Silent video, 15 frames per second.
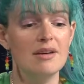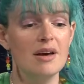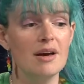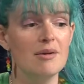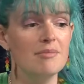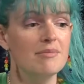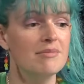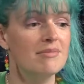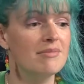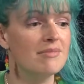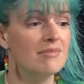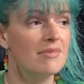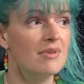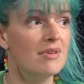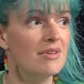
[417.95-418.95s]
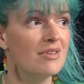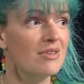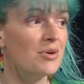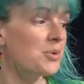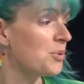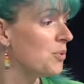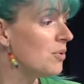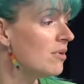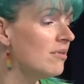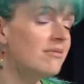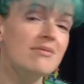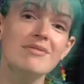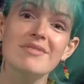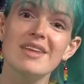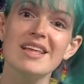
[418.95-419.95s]
And so cool.
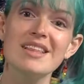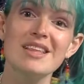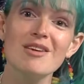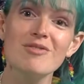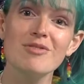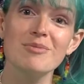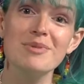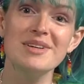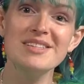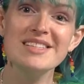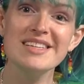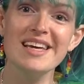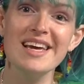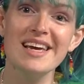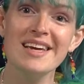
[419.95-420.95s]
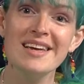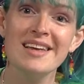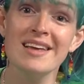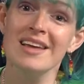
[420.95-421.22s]
That's it for me today.